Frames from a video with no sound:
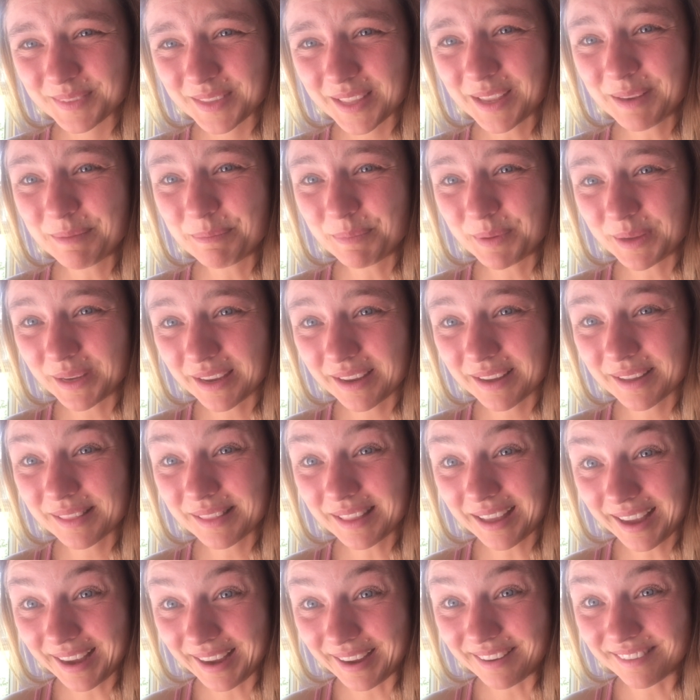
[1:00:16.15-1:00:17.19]
And being
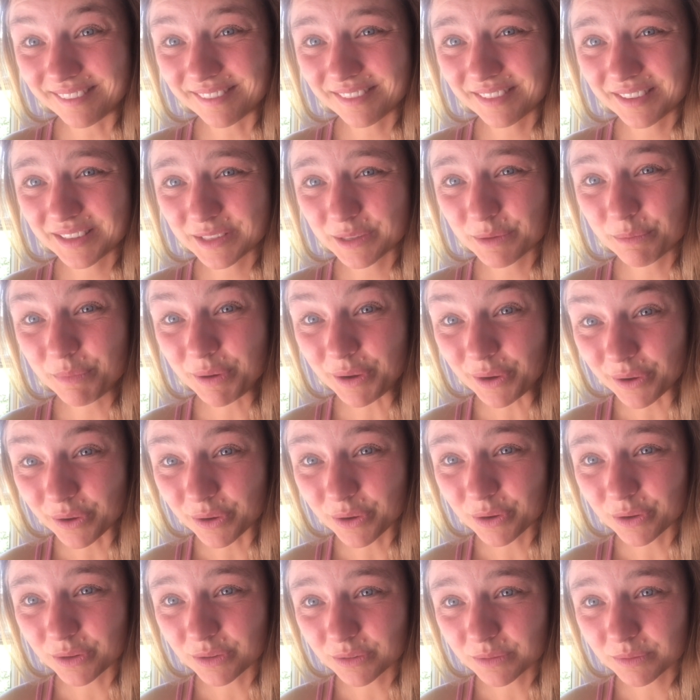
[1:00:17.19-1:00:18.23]
alive is a
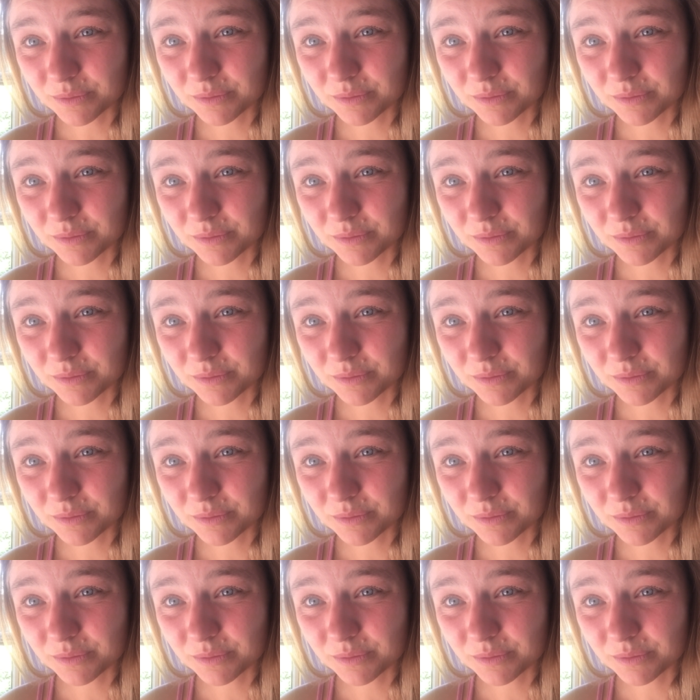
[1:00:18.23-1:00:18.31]
miracle.